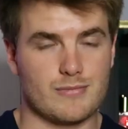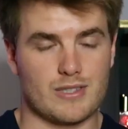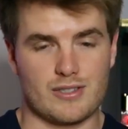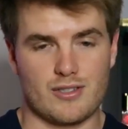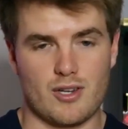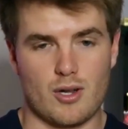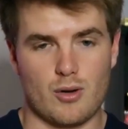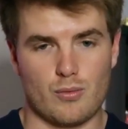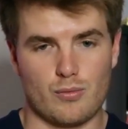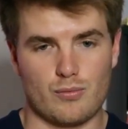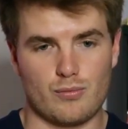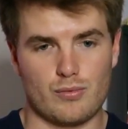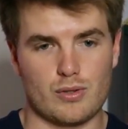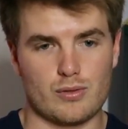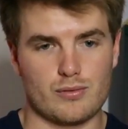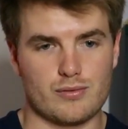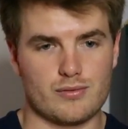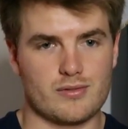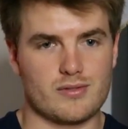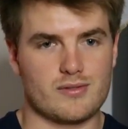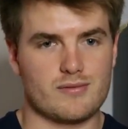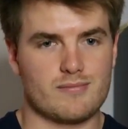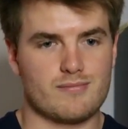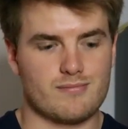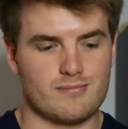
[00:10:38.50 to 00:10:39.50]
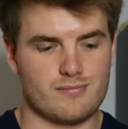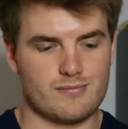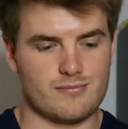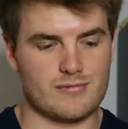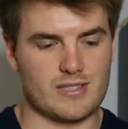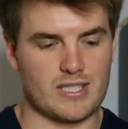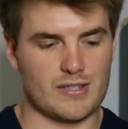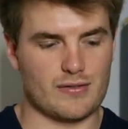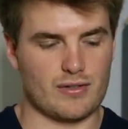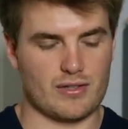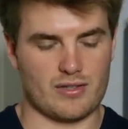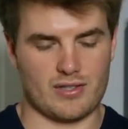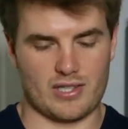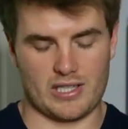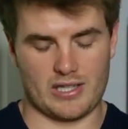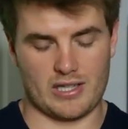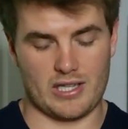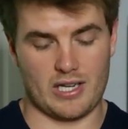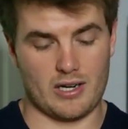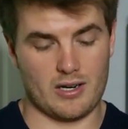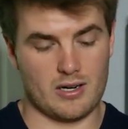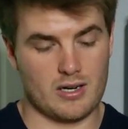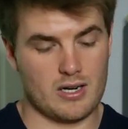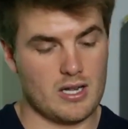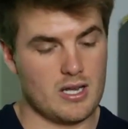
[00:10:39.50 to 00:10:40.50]
There's no real difference in
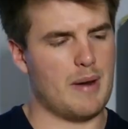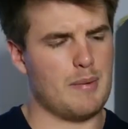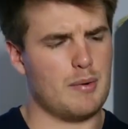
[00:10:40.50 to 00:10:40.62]
there.